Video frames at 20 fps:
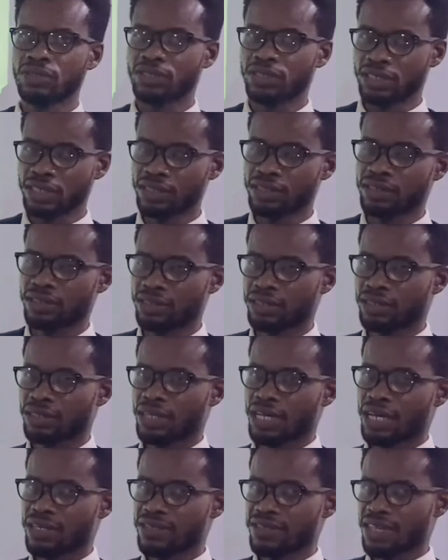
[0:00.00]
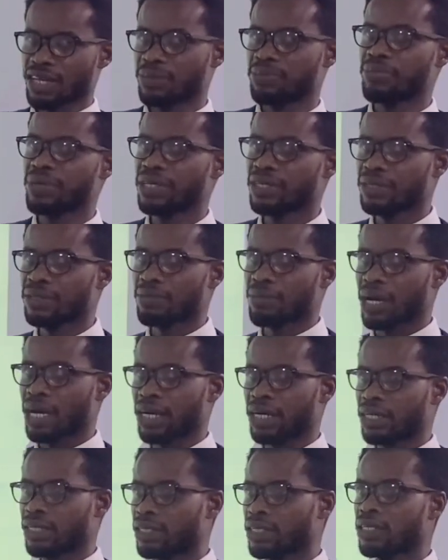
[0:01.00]
SNIT and start paying
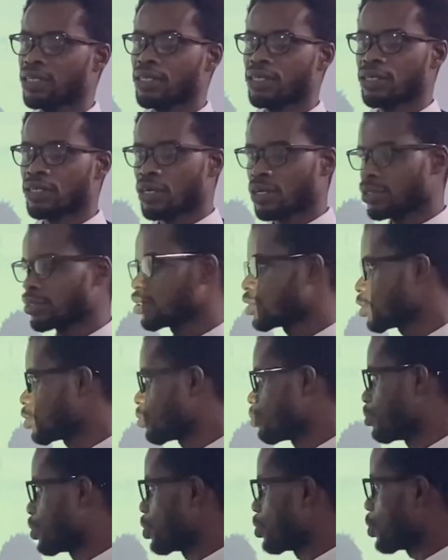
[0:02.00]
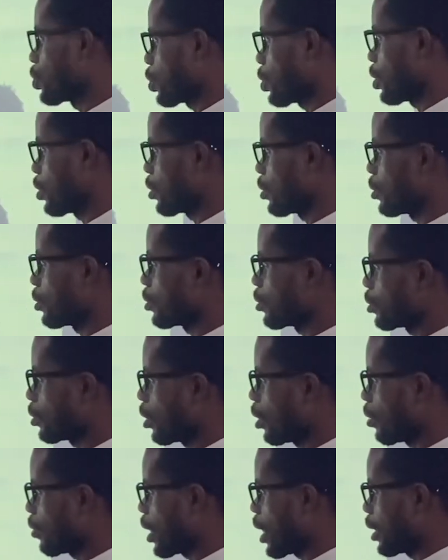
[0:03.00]
my contribution.
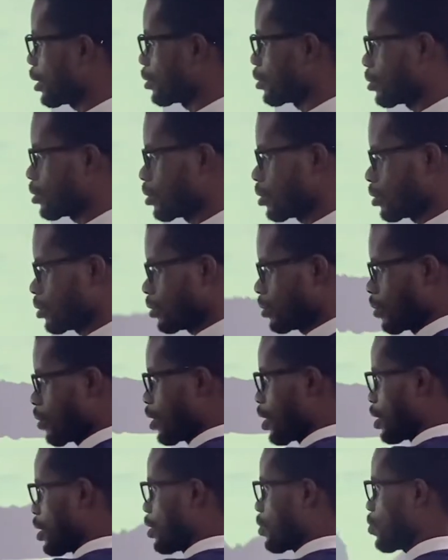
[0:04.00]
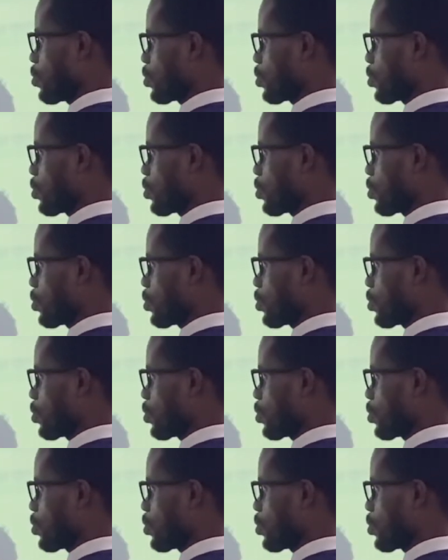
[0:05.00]
All right, so the